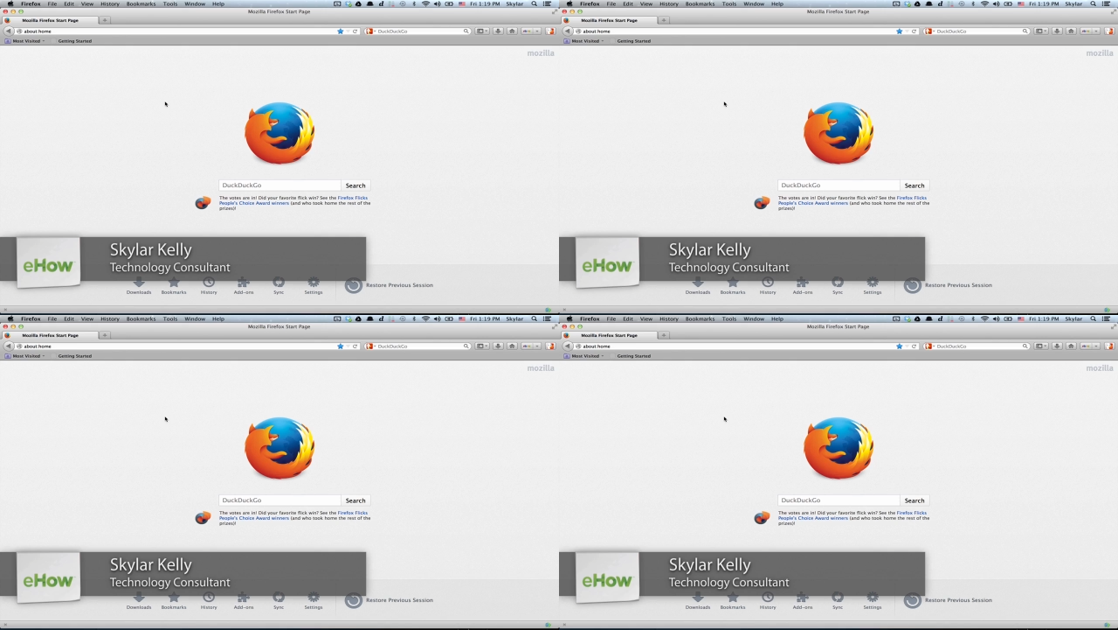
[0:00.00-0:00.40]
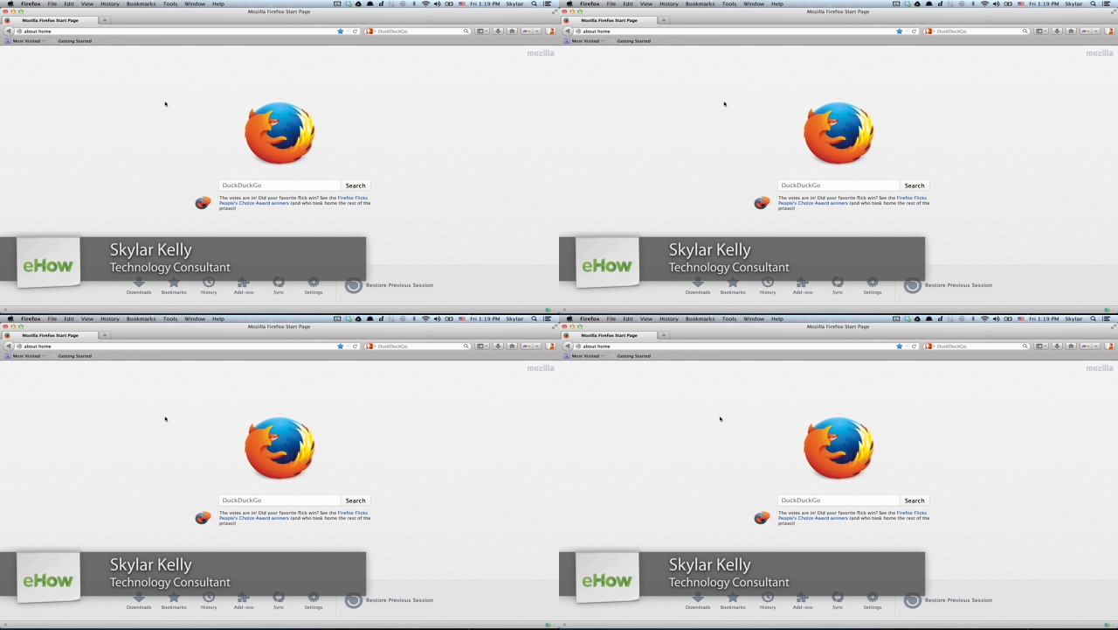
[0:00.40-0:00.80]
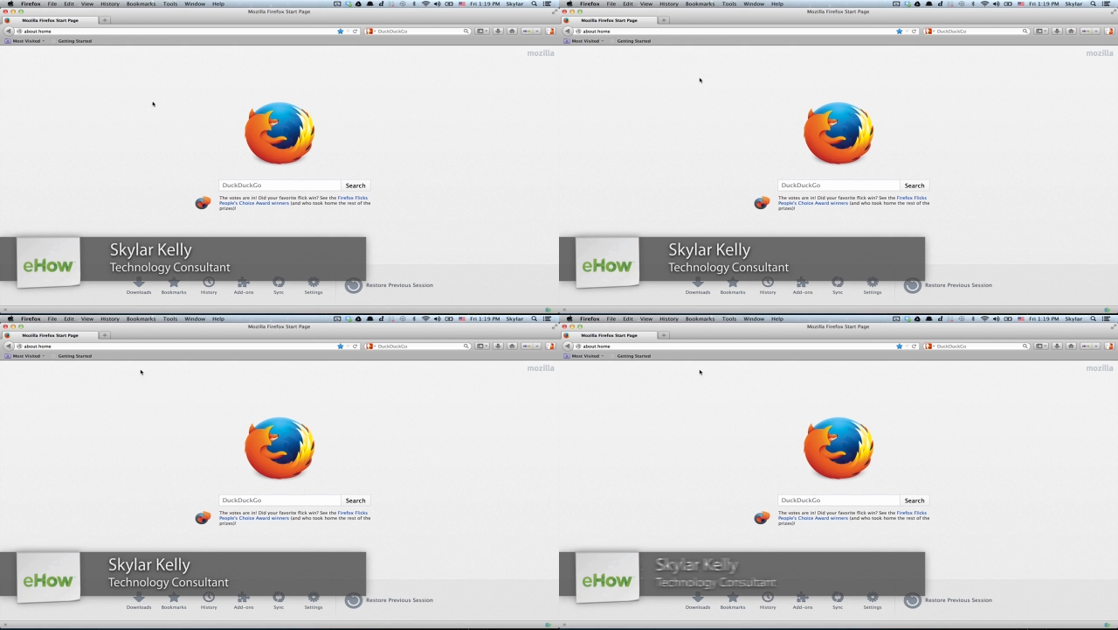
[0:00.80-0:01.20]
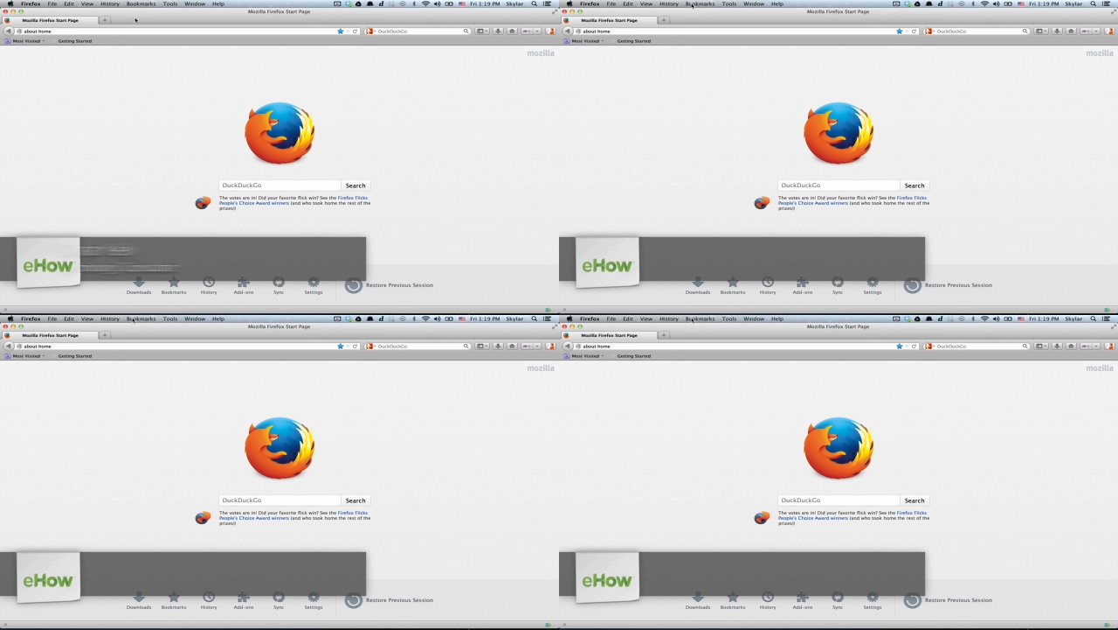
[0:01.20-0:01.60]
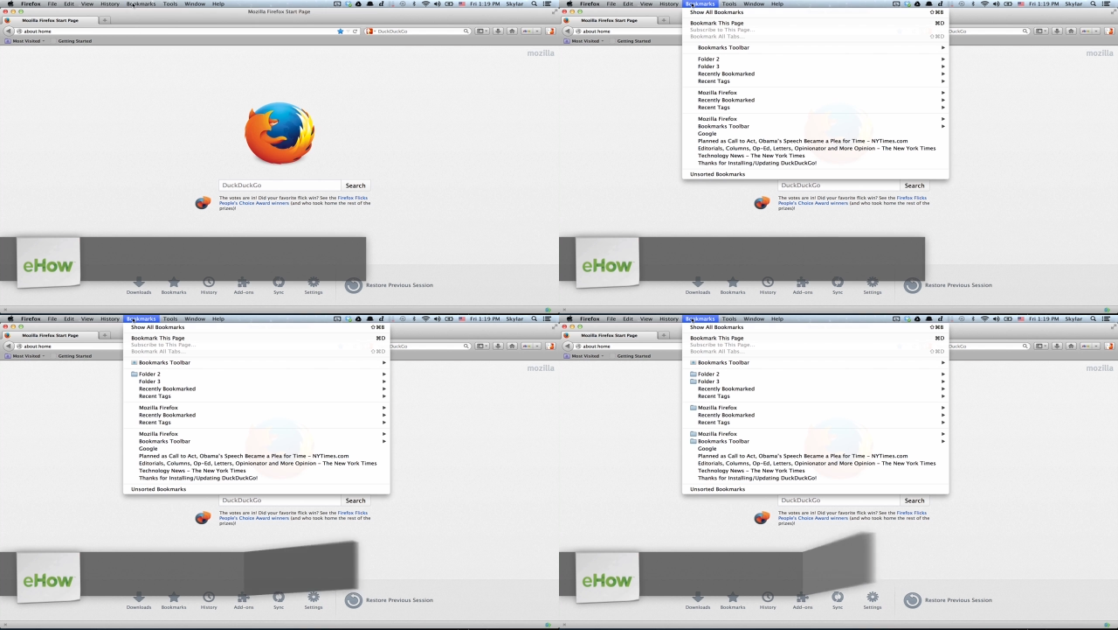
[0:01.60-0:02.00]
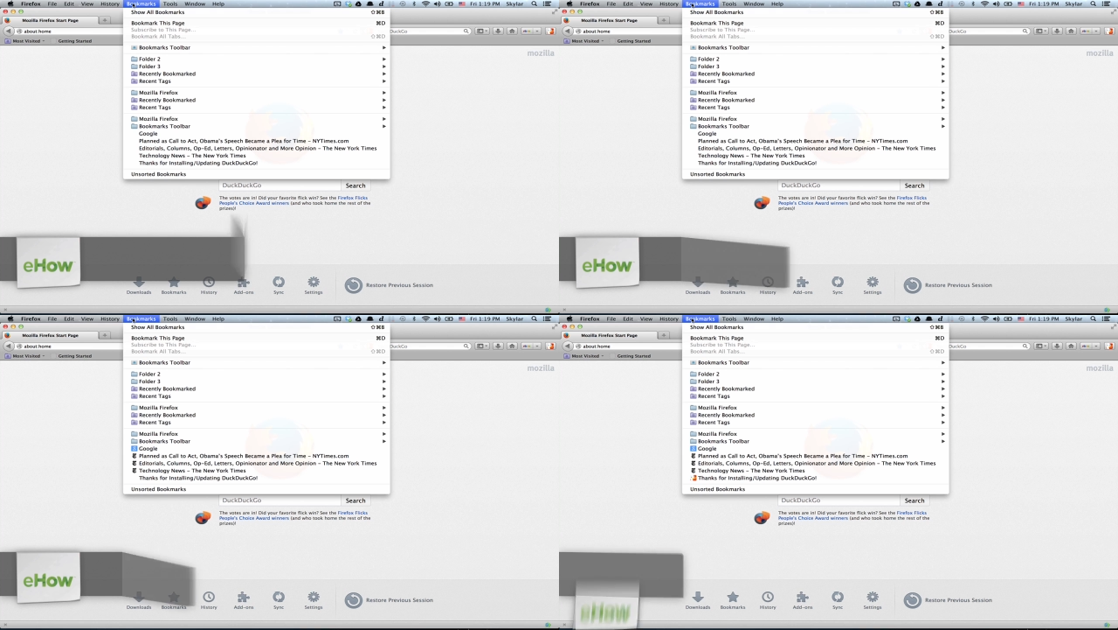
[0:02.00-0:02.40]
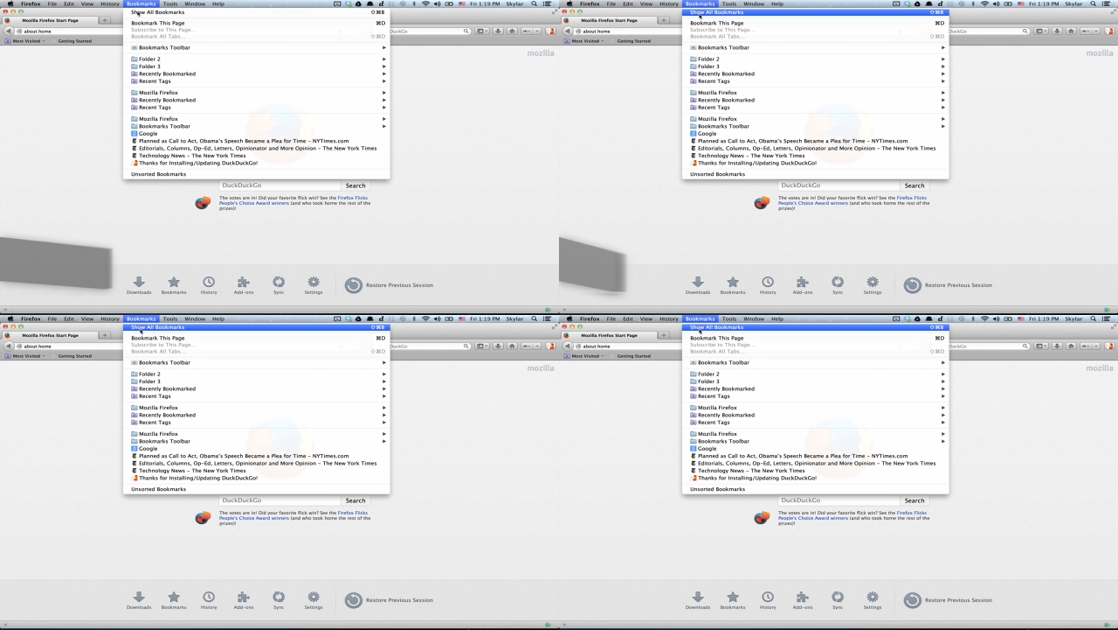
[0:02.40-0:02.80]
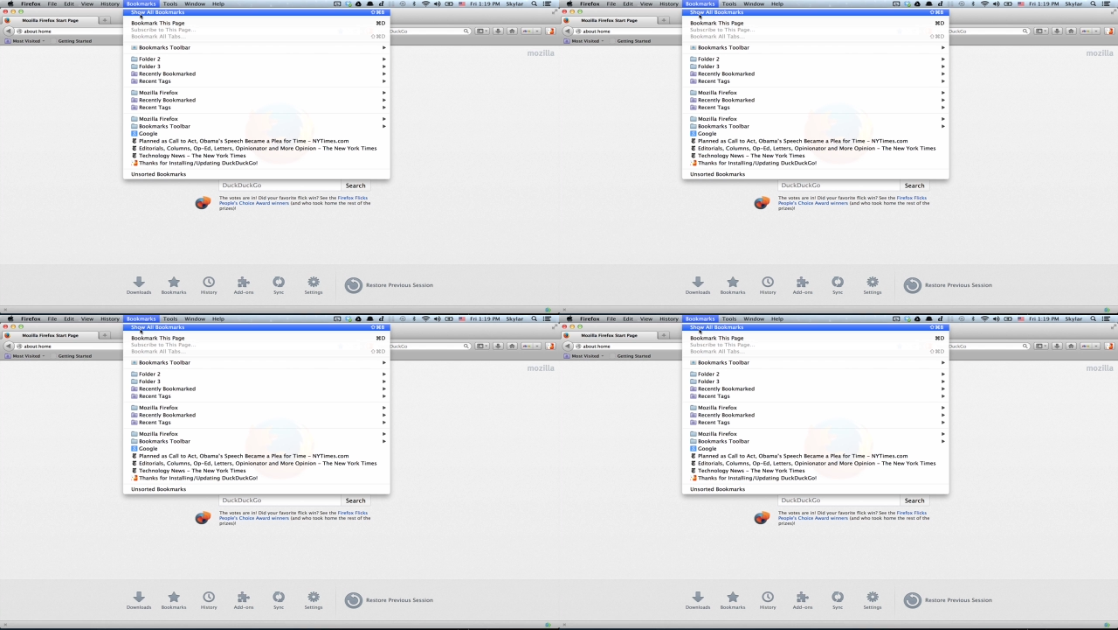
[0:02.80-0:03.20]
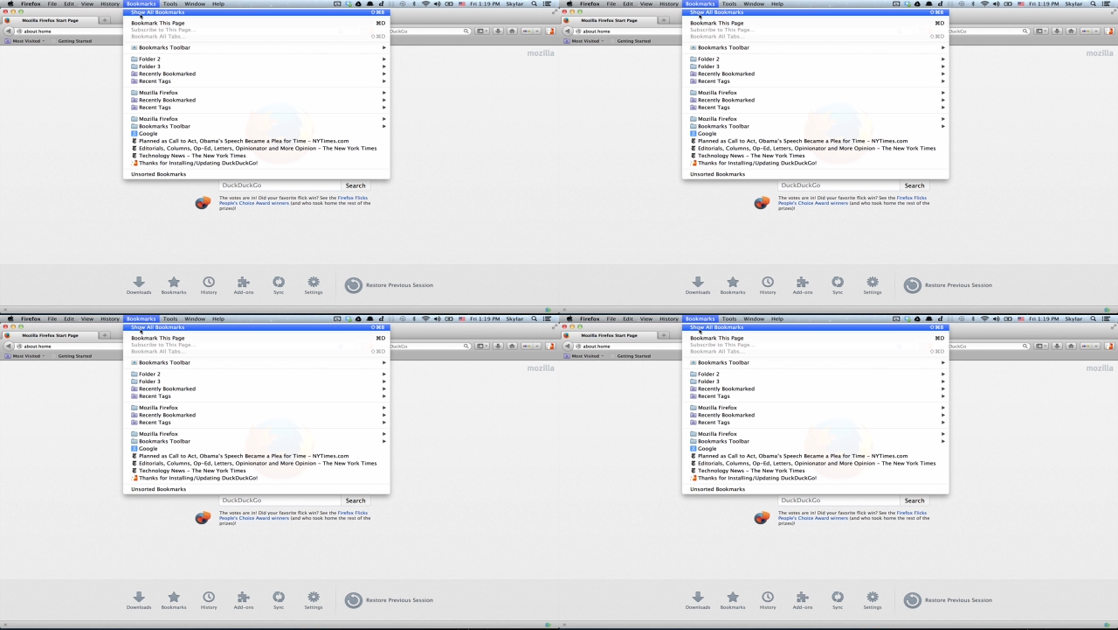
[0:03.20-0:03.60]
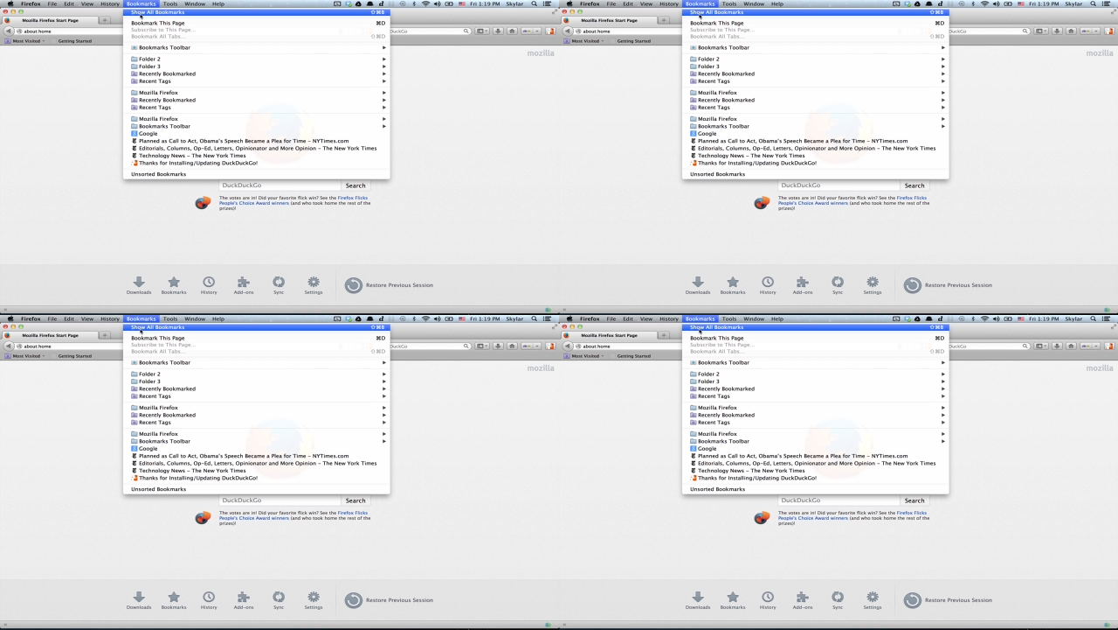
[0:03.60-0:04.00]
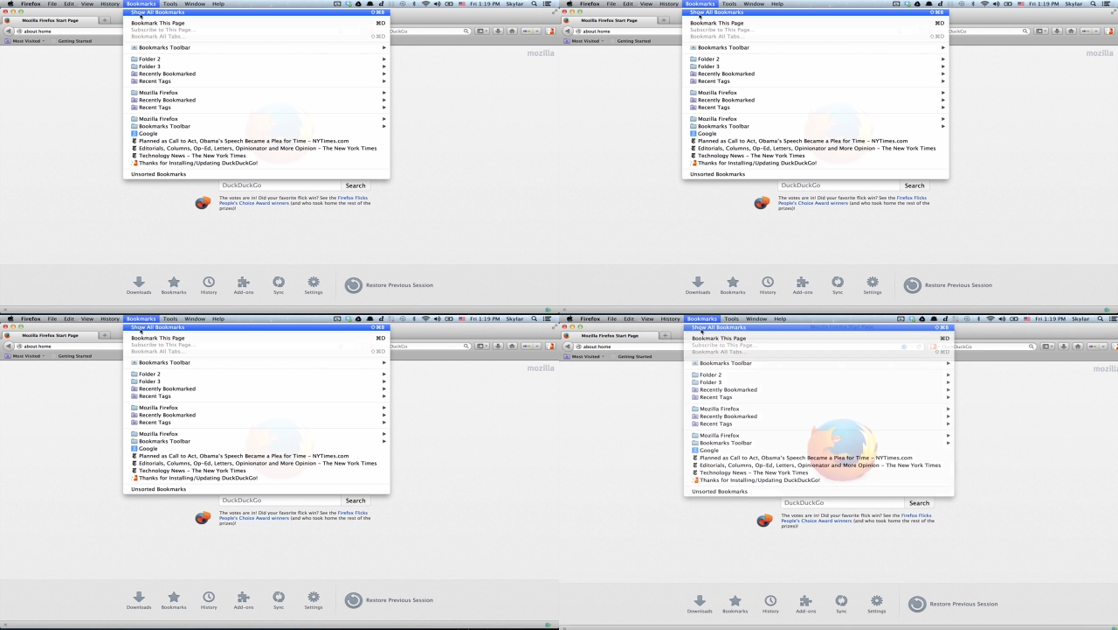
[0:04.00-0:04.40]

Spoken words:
[unreadable: no face in view]